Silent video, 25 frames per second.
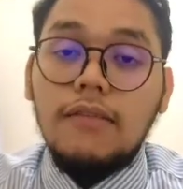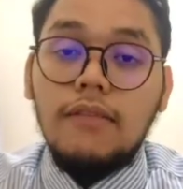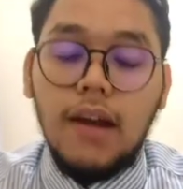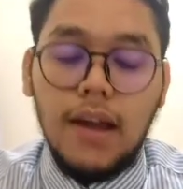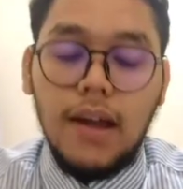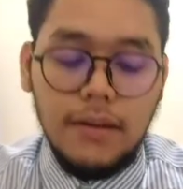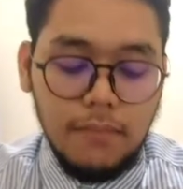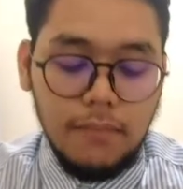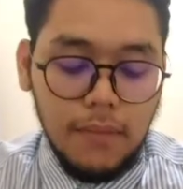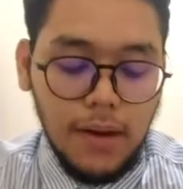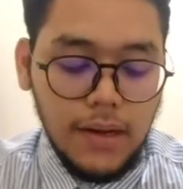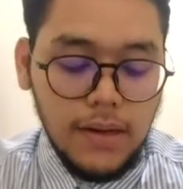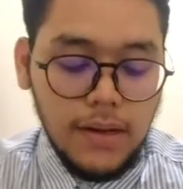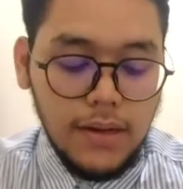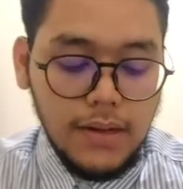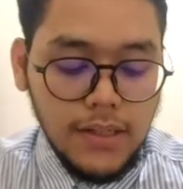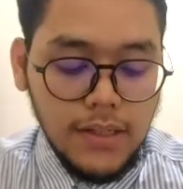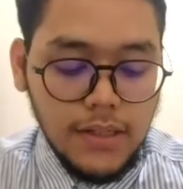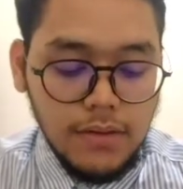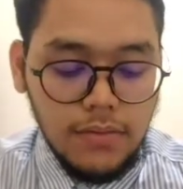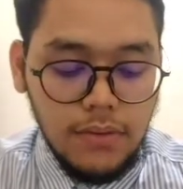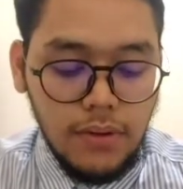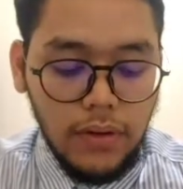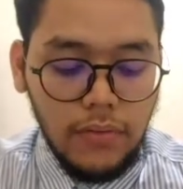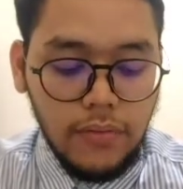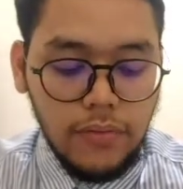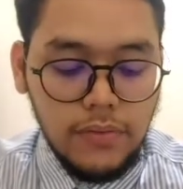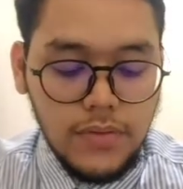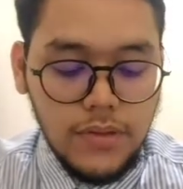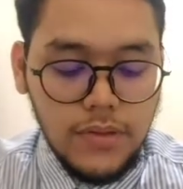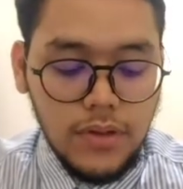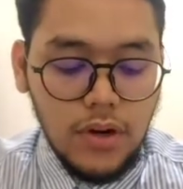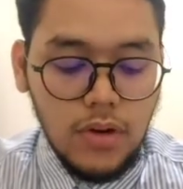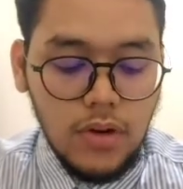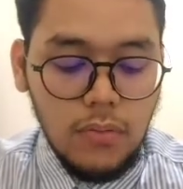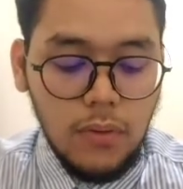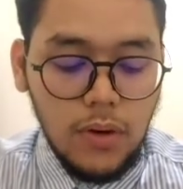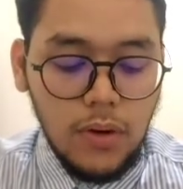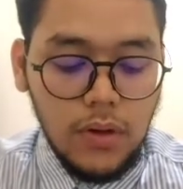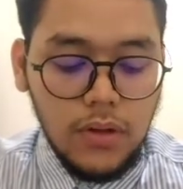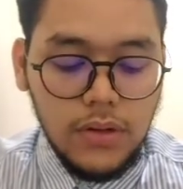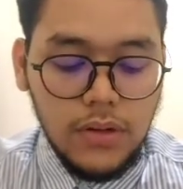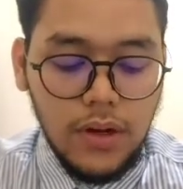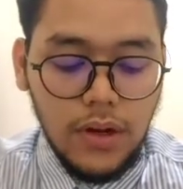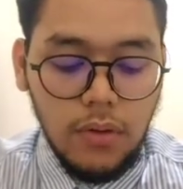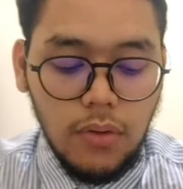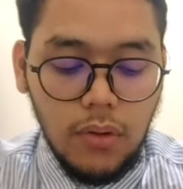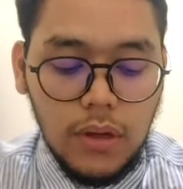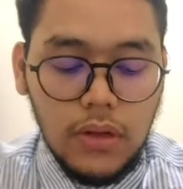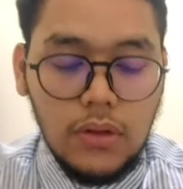I minus with
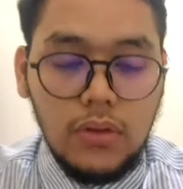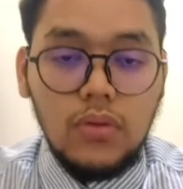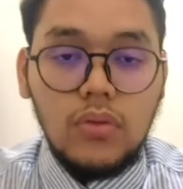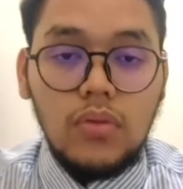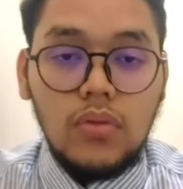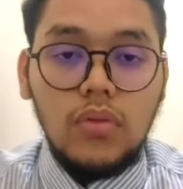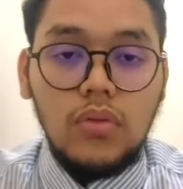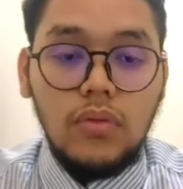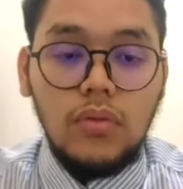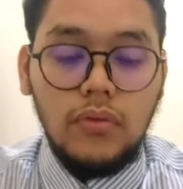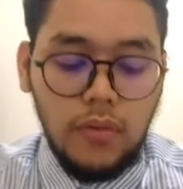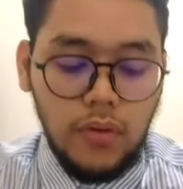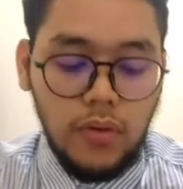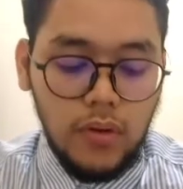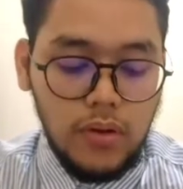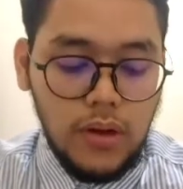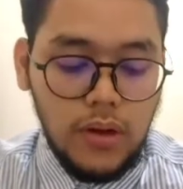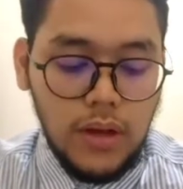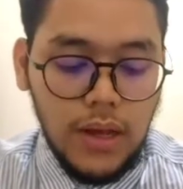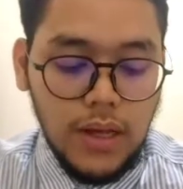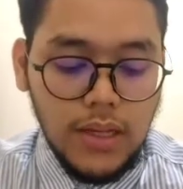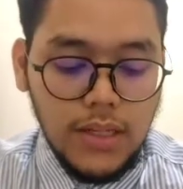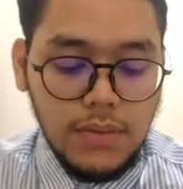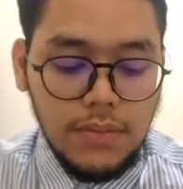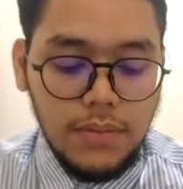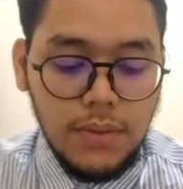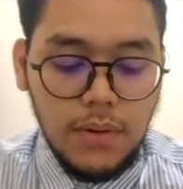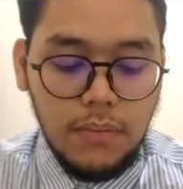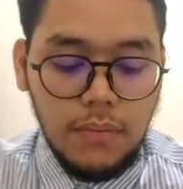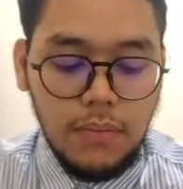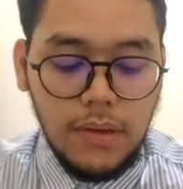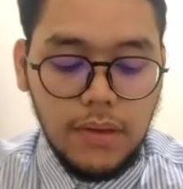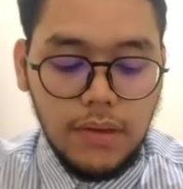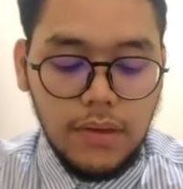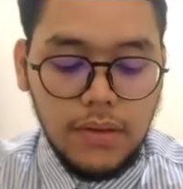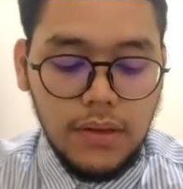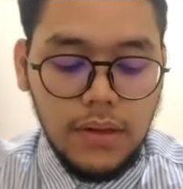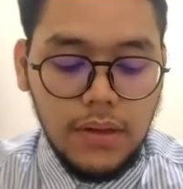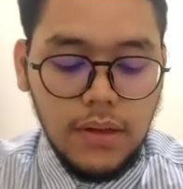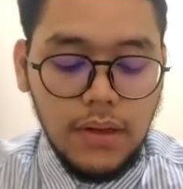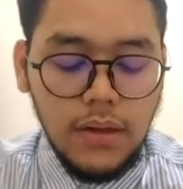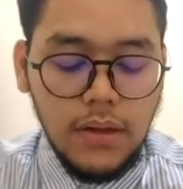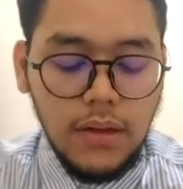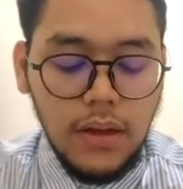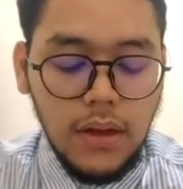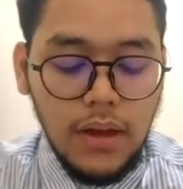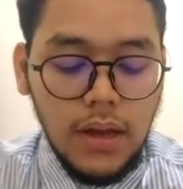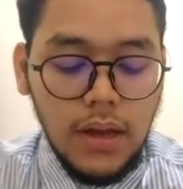0.312 for the experimental,